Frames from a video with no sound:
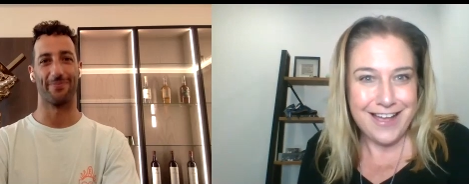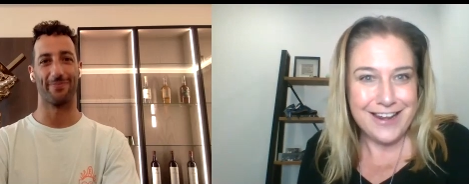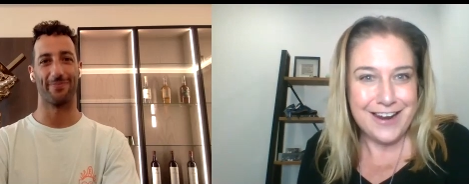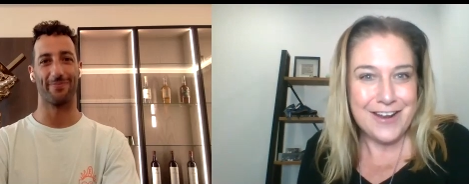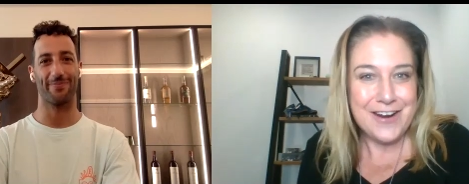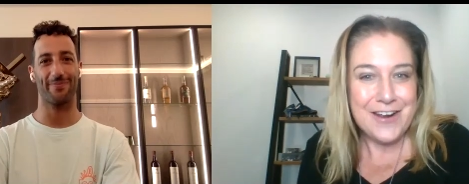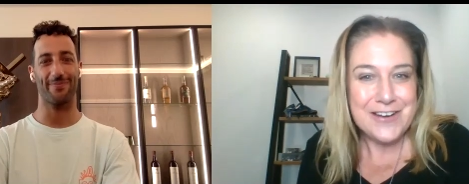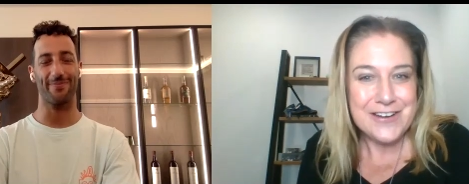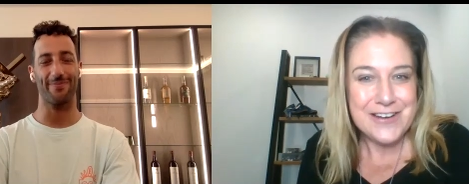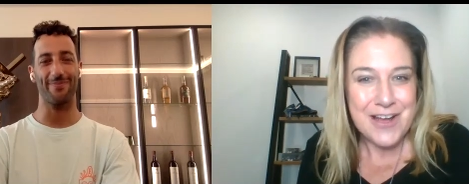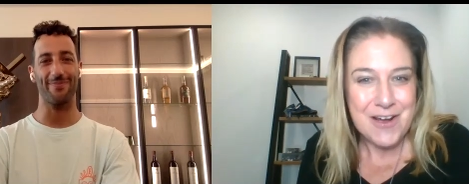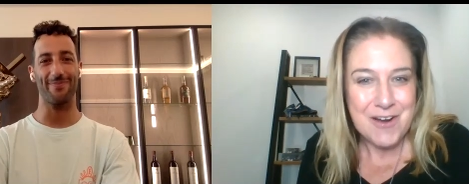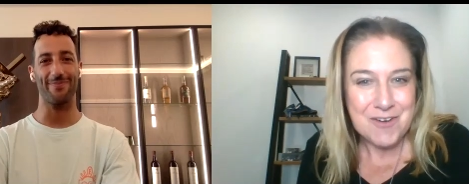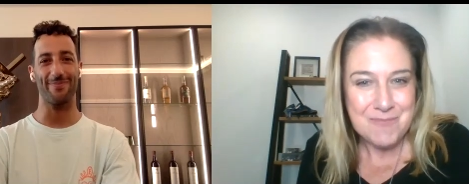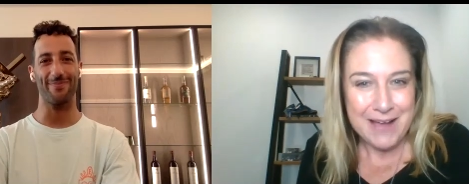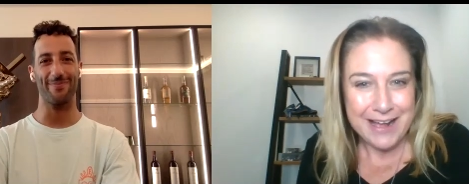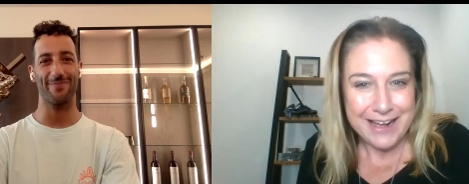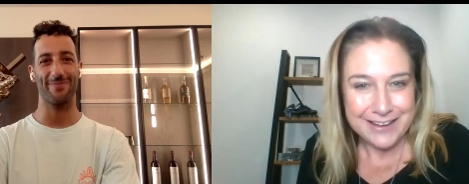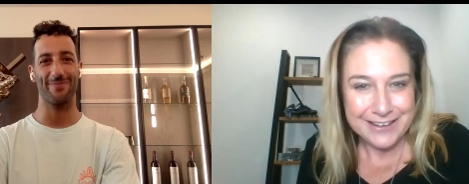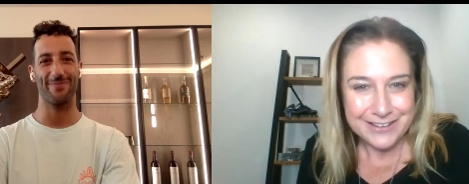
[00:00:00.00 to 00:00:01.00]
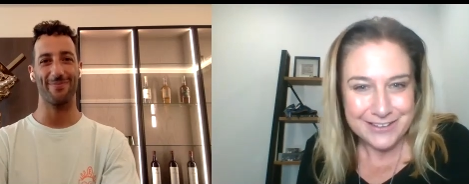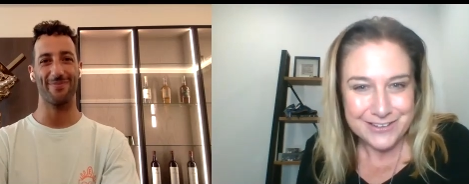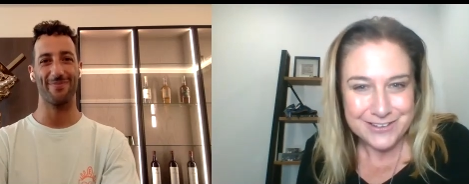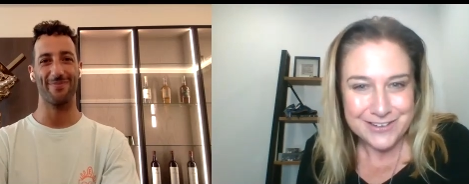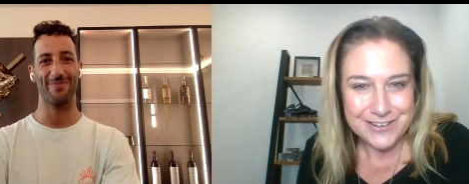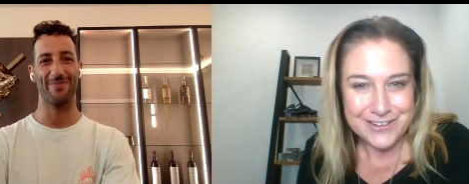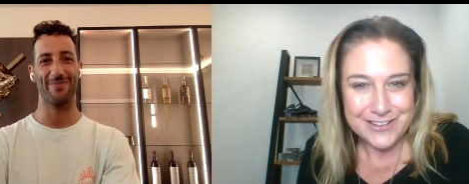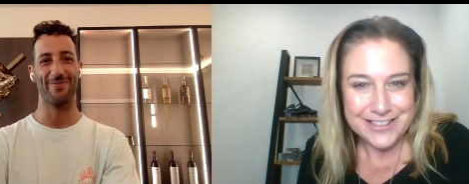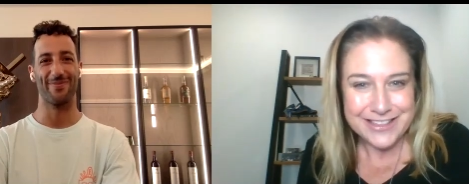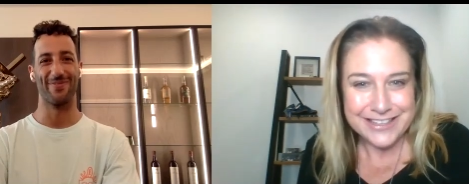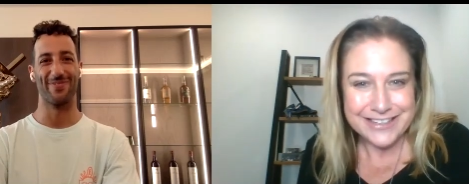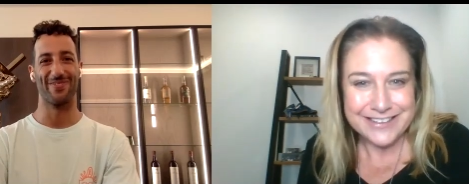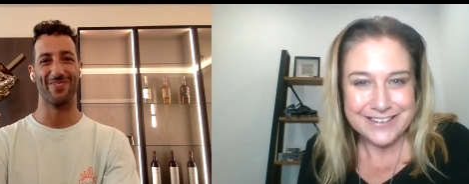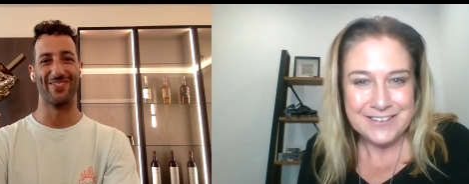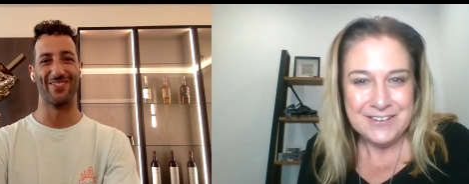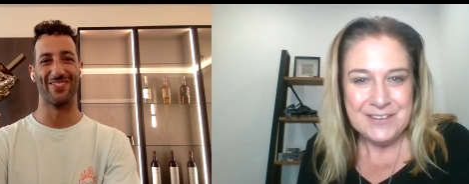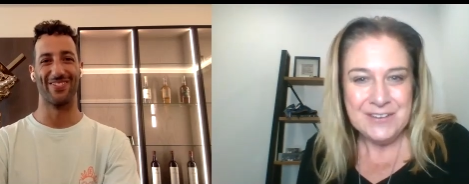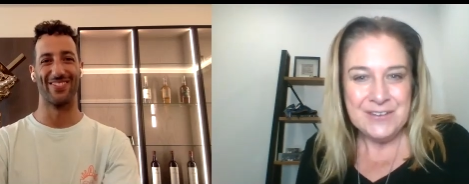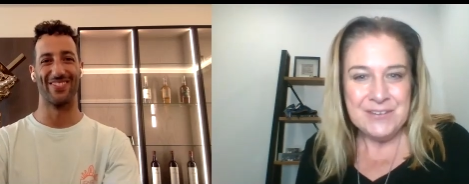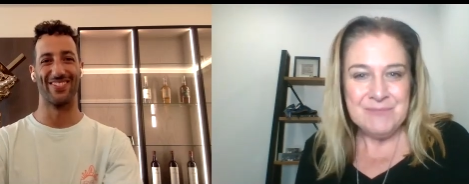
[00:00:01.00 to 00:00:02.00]
Speaker 1: I don't know about you that
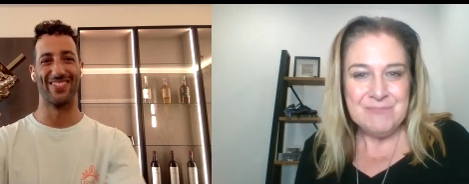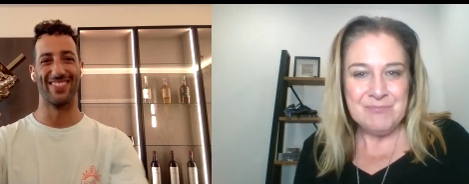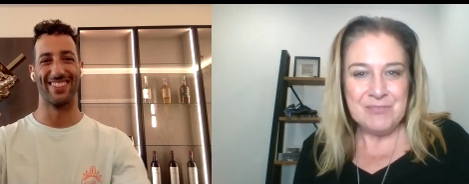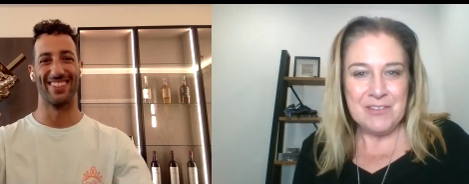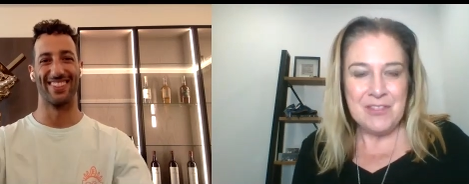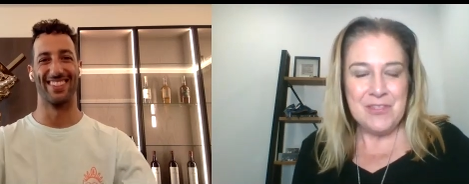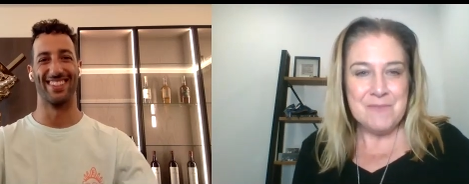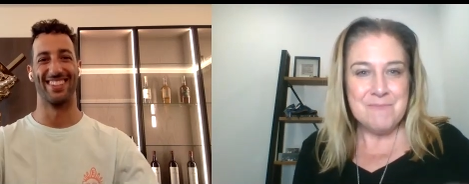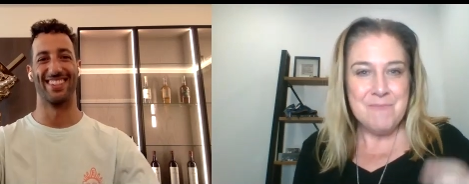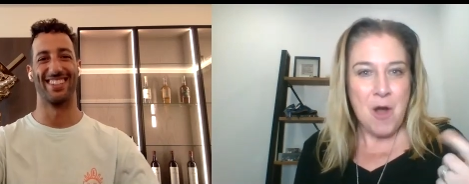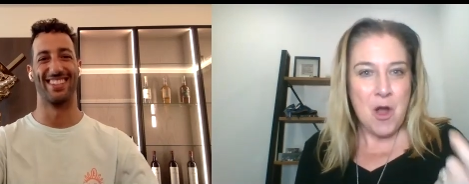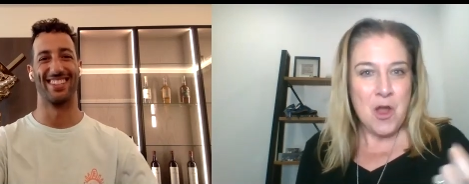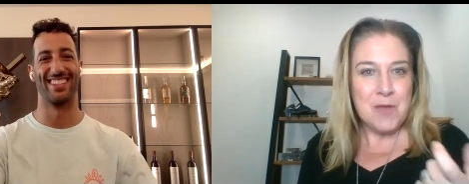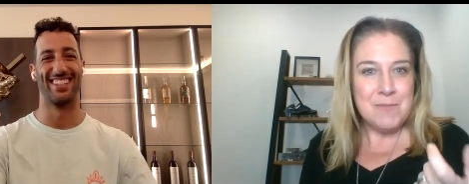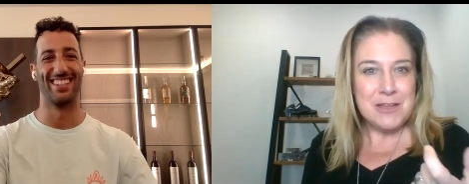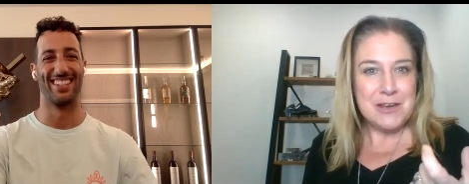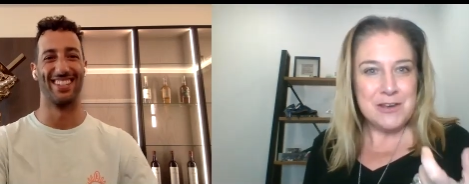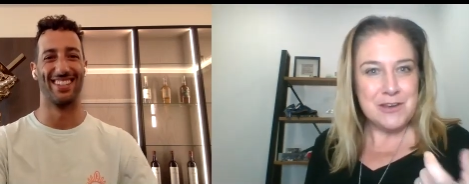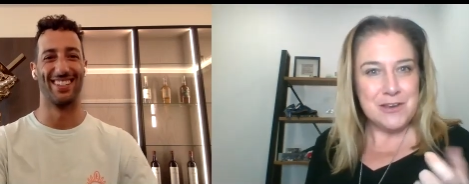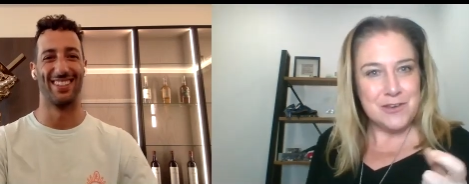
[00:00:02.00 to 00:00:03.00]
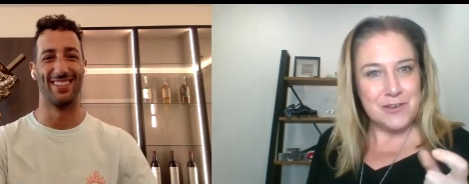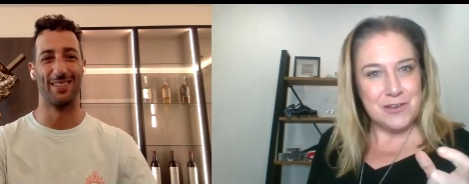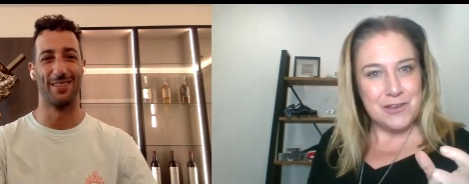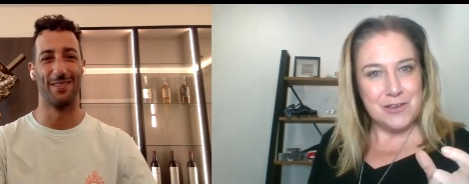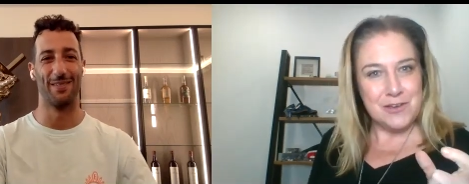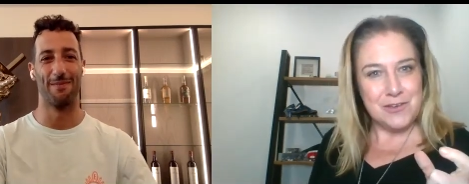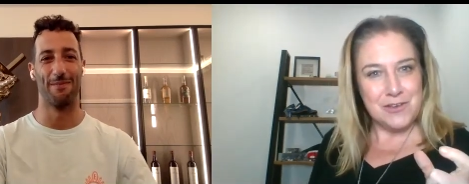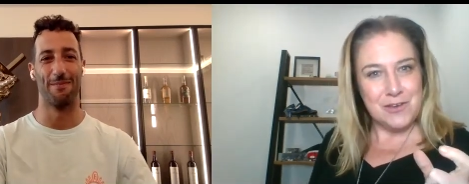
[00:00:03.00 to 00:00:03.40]
the moment you, you,